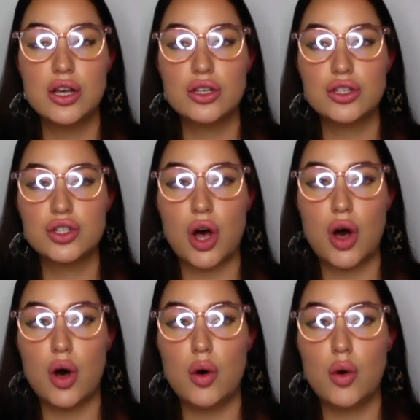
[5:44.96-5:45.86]

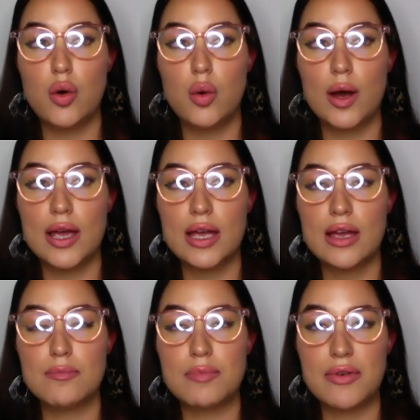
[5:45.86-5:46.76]
So
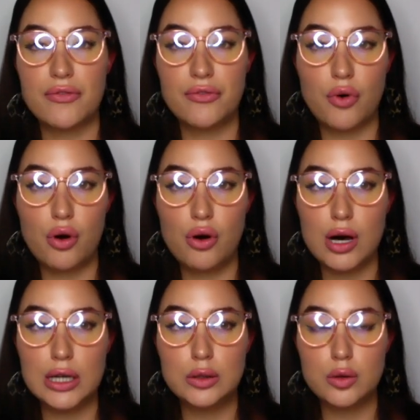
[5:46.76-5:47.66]
before
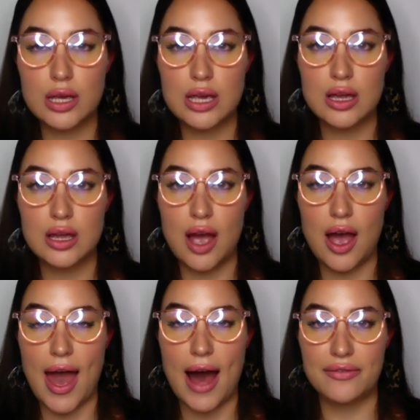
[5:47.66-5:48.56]
looking
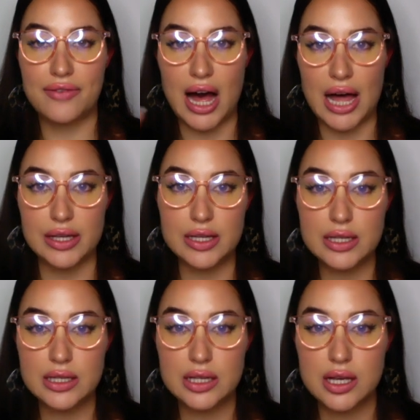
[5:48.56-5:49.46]
out for
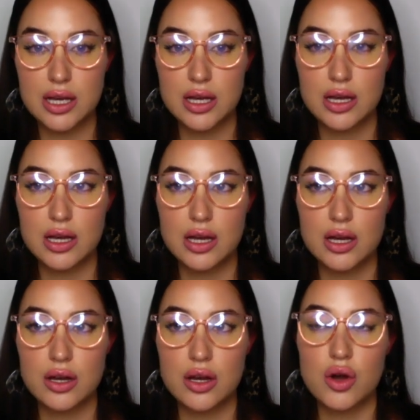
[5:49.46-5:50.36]
others,
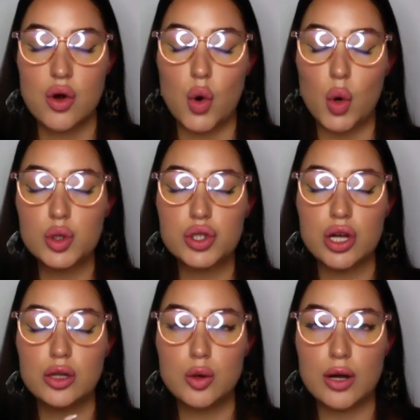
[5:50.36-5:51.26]

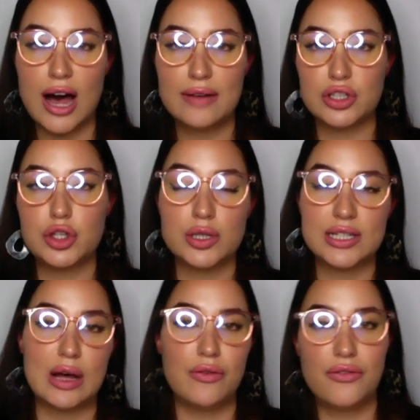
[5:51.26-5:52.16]
also look after
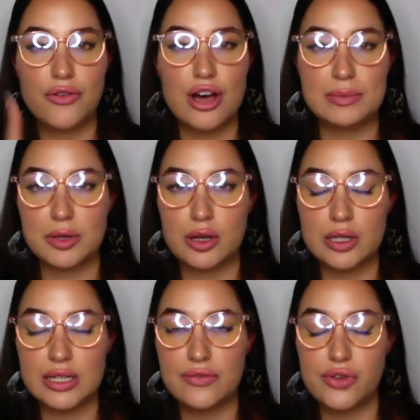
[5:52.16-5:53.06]
yourself first,
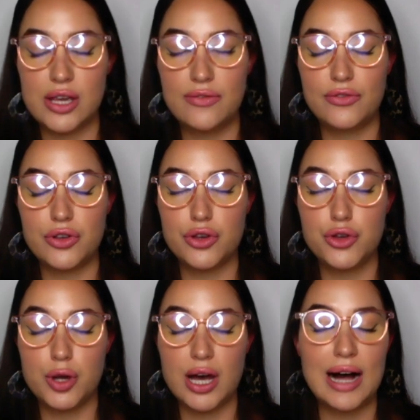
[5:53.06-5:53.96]
because if
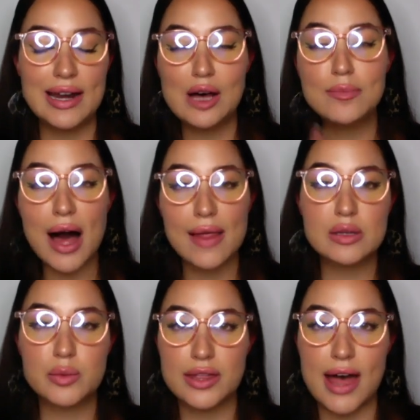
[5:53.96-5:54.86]
you can't help
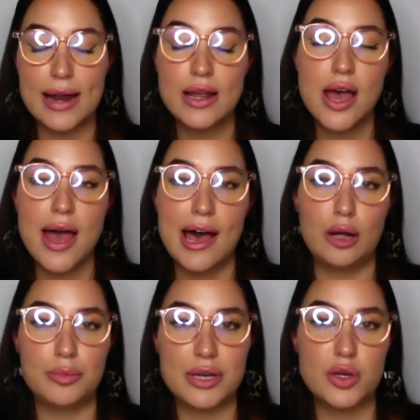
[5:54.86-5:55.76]
others without
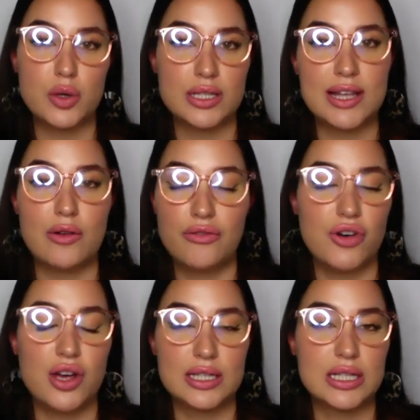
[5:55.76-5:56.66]
helping yourself
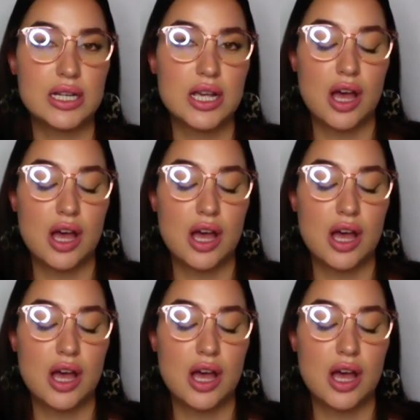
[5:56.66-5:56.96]
first.